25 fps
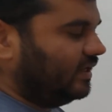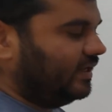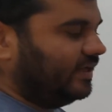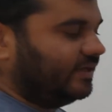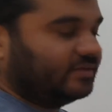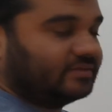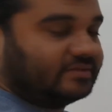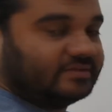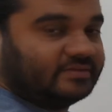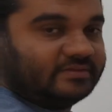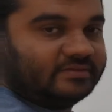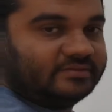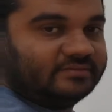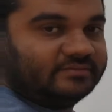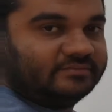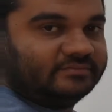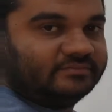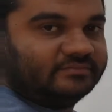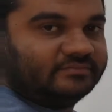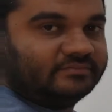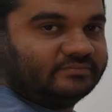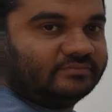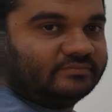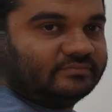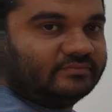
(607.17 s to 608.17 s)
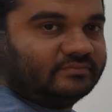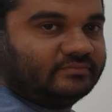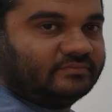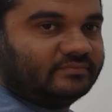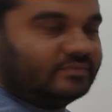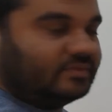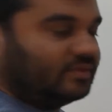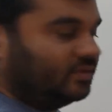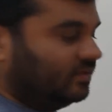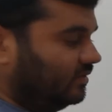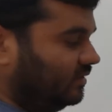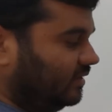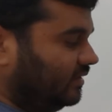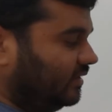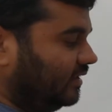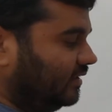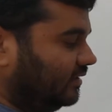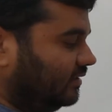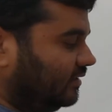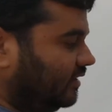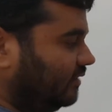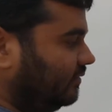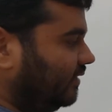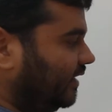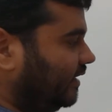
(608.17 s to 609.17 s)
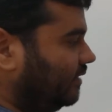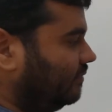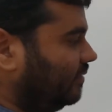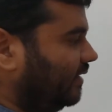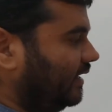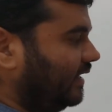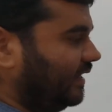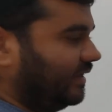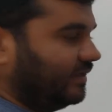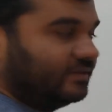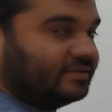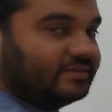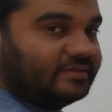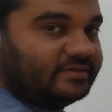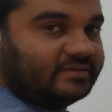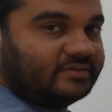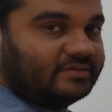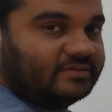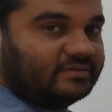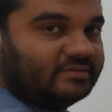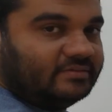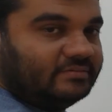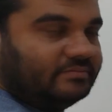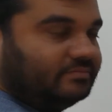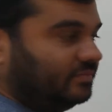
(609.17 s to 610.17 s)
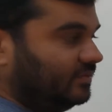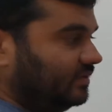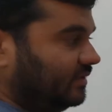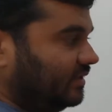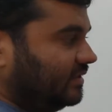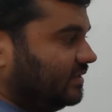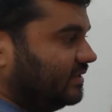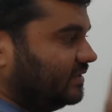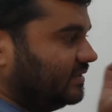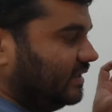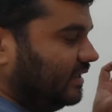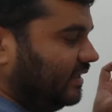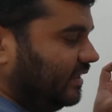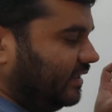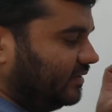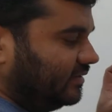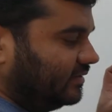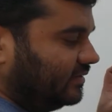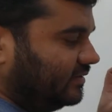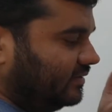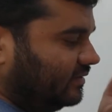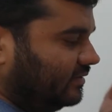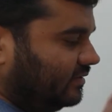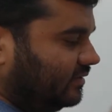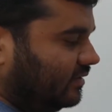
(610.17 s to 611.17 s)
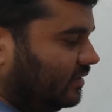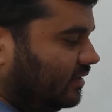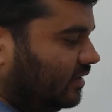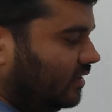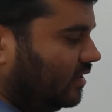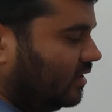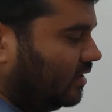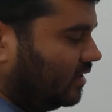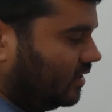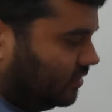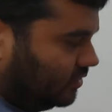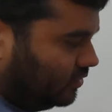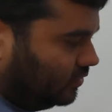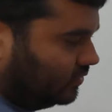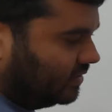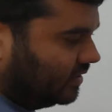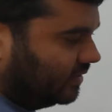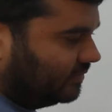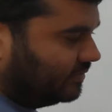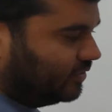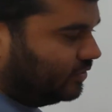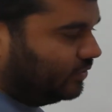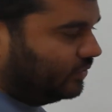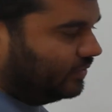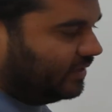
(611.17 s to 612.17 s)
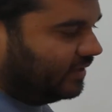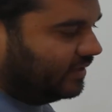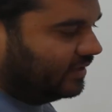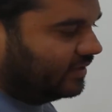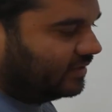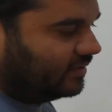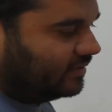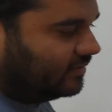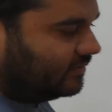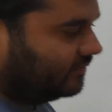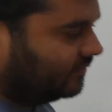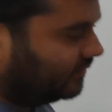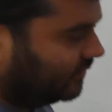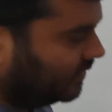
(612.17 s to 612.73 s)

length in the divided by length. This is the length. So substitute here.